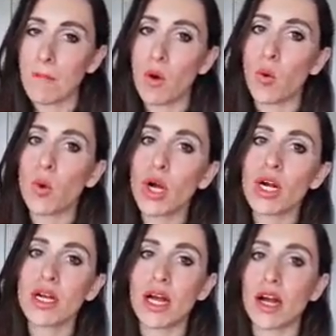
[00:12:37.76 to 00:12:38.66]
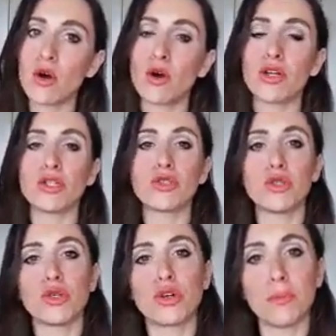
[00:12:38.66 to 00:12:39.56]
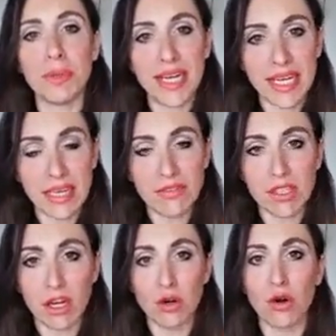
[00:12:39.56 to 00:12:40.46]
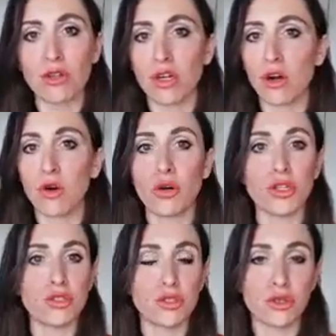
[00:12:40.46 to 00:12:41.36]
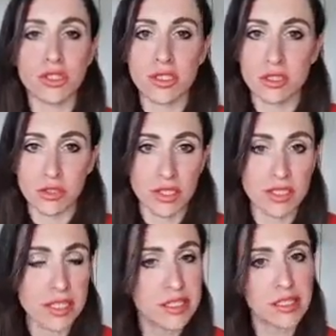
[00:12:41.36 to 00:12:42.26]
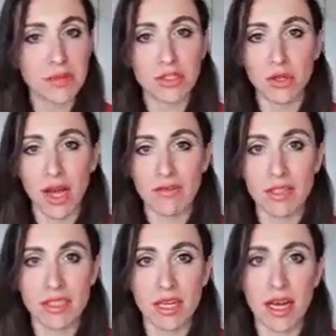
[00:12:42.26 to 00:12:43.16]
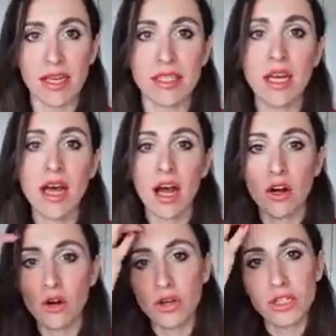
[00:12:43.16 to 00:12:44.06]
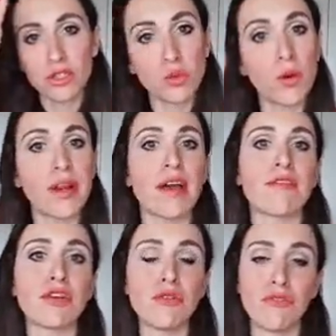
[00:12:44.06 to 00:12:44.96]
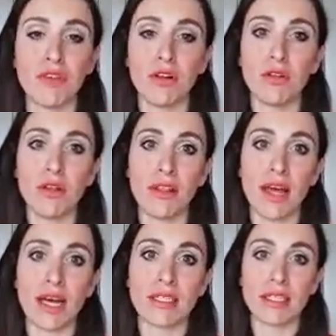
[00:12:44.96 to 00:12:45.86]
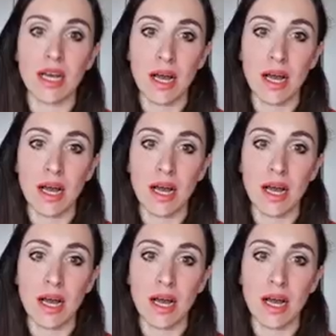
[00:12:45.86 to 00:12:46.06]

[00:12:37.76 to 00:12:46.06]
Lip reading: work according to your beliefs, according to the system that you have inside, according to whatever you feel that